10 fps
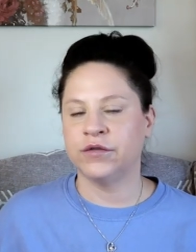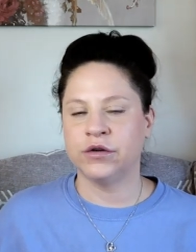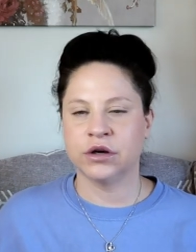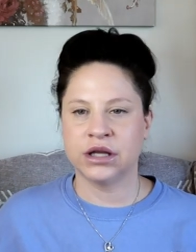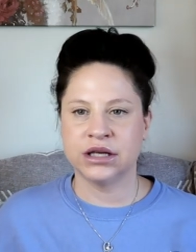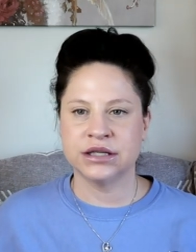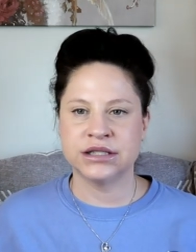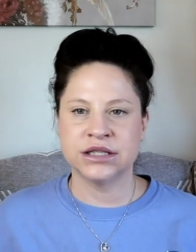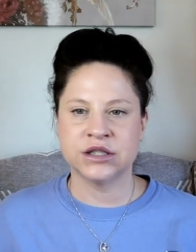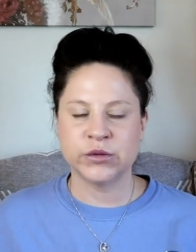if your
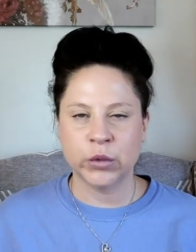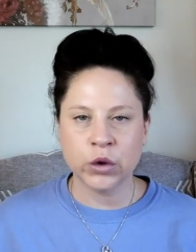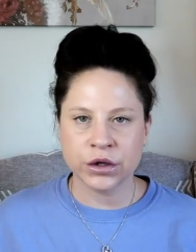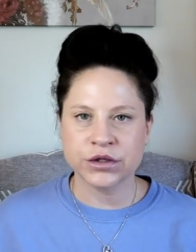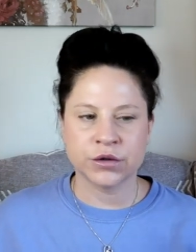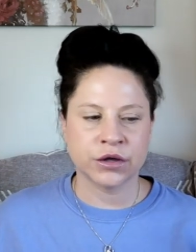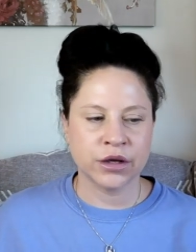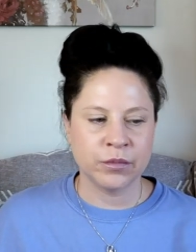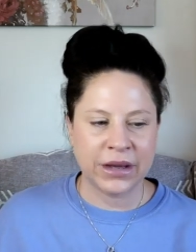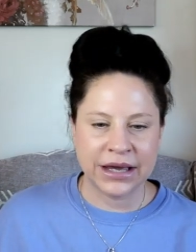kid's in sports or
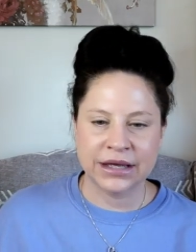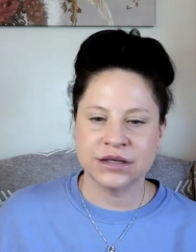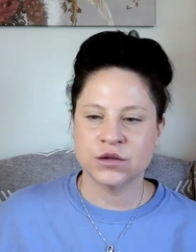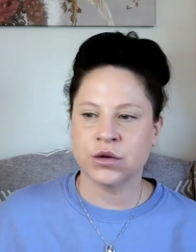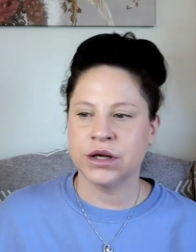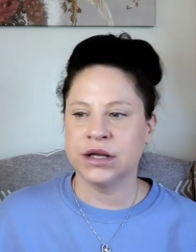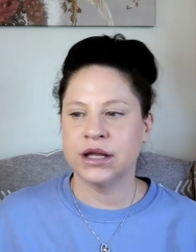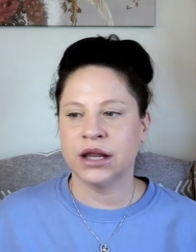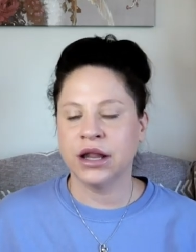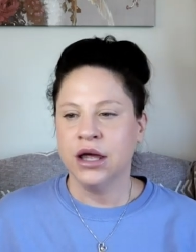in band or
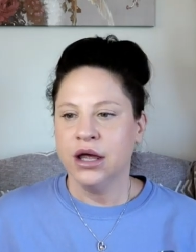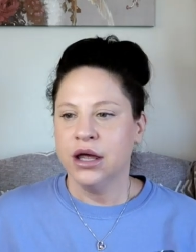in